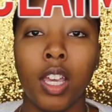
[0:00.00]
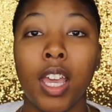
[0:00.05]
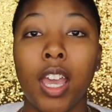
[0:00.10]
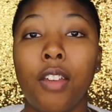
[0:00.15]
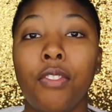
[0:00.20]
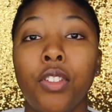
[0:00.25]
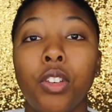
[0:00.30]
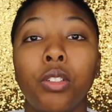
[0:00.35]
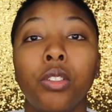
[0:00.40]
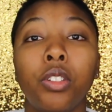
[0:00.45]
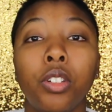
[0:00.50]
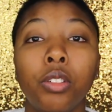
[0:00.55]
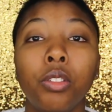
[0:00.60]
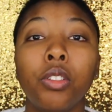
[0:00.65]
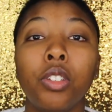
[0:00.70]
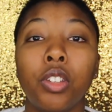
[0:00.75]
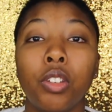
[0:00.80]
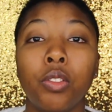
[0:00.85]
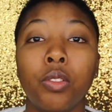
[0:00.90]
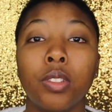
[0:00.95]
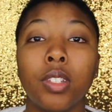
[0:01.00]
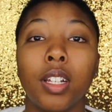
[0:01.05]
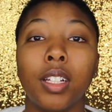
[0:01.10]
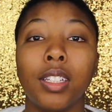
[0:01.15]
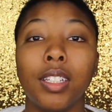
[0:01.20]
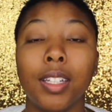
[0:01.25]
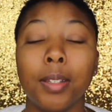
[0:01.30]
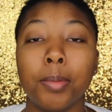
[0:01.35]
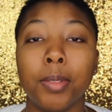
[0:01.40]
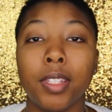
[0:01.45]
If you do use a
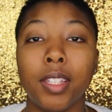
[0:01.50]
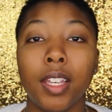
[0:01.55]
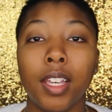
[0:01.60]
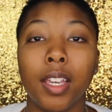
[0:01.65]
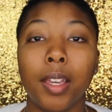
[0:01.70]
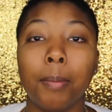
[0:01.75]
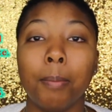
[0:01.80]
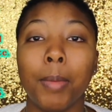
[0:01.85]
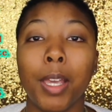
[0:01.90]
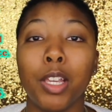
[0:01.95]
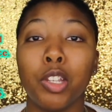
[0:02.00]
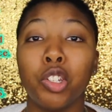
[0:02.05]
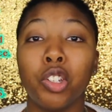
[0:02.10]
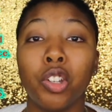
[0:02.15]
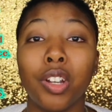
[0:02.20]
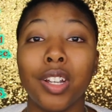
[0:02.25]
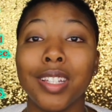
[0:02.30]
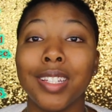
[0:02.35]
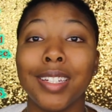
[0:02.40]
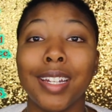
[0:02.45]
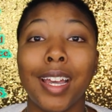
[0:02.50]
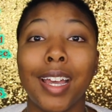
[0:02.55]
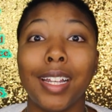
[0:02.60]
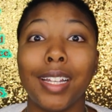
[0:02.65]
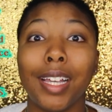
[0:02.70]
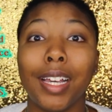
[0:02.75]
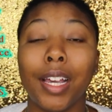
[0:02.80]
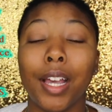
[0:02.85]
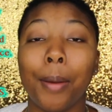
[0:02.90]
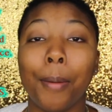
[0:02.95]
lipstick, make sure it's not
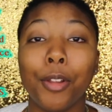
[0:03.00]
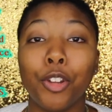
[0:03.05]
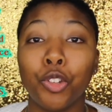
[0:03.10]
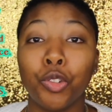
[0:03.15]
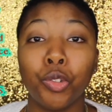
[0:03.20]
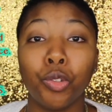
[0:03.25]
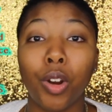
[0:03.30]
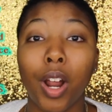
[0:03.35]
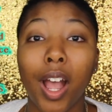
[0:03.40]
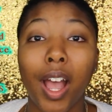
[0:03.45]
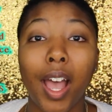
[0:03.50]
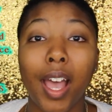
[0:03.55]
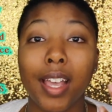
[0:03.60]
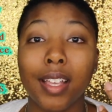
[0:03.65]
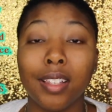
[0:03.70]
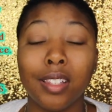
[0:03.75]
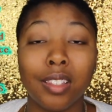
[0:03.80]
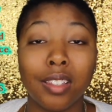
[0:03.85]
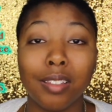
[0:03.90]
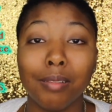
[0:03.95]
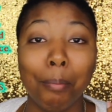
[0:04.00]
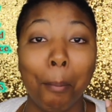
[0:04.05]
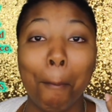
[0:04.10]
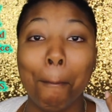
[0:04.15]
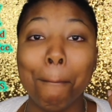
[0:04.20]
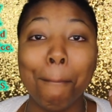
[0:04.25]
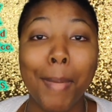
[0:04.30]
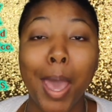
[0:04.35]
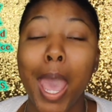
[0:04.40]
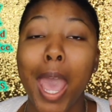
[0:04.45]
like a dry,
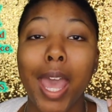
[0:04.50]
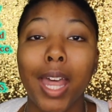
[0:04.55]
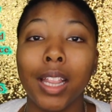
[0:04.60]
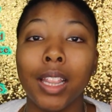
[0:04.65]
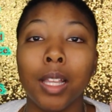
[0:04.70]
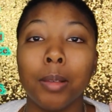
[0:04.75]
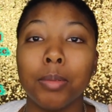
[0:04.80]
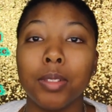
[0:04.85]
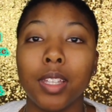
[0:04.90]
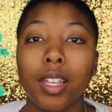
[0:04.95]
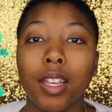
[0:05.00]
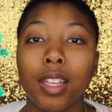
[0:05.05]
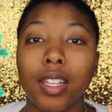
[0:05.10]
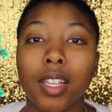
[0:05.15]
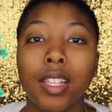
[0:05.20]
matte lipstick.